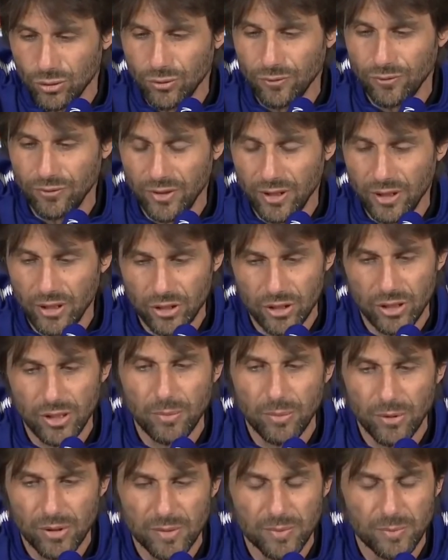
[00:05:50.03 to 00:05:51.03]
finish in the
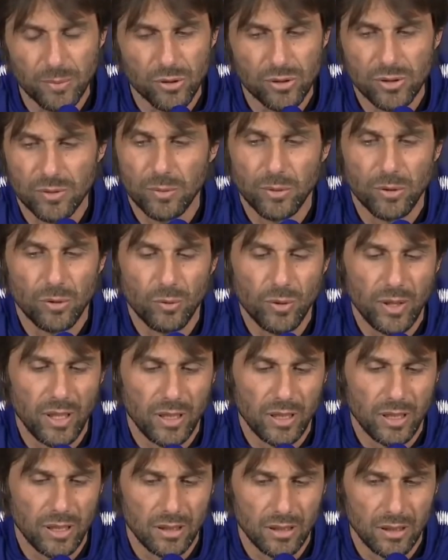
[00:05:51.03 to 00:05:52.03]
best possible
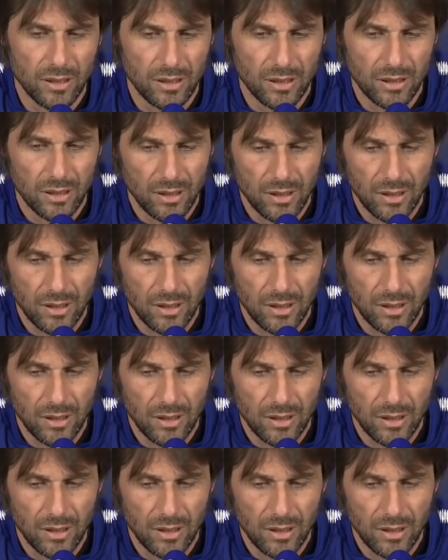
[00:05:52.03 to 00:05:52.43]
way and to